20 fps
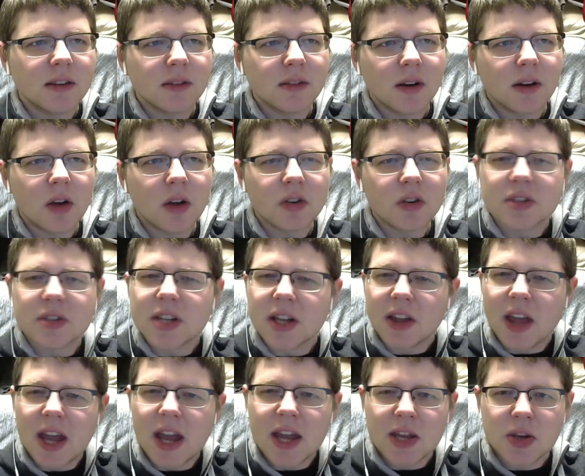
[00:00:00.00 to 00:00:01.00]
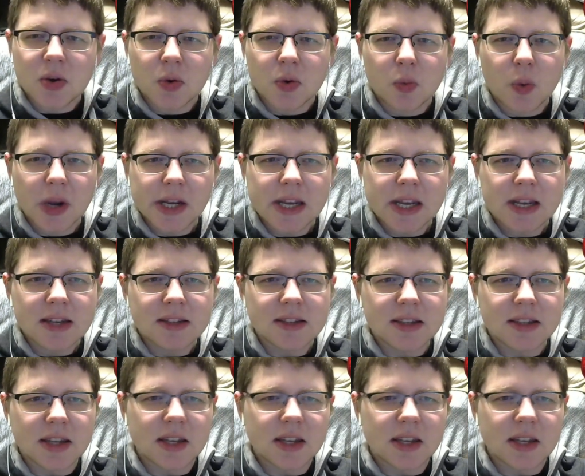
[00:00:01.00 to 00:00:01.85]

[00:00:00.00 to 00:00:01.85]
Undertale AU wikis,